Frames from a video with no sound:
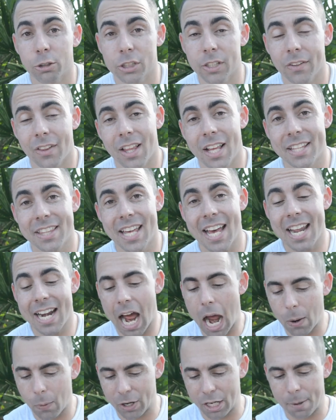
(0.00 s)
or something like that,
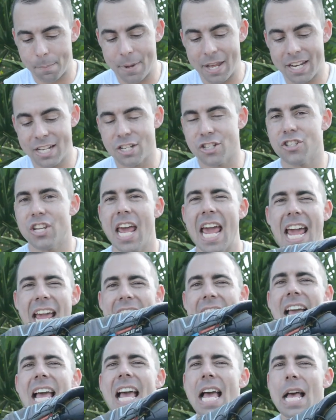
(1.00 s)
I recommend just
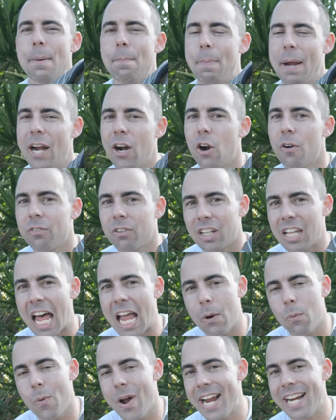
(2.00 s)
a pair of
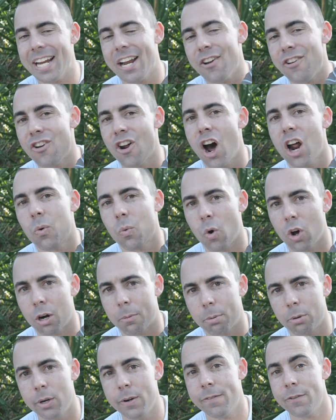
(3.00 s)
lightweight,
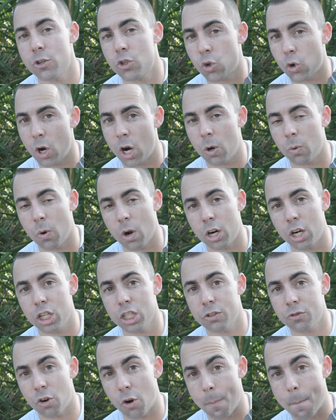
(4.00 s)
non-waterproof trail
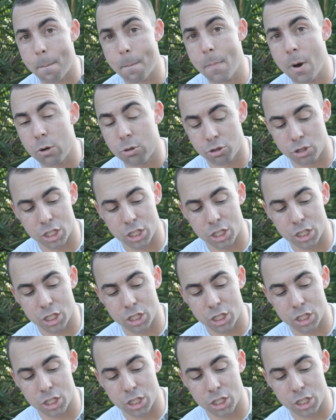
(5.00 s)
runners for most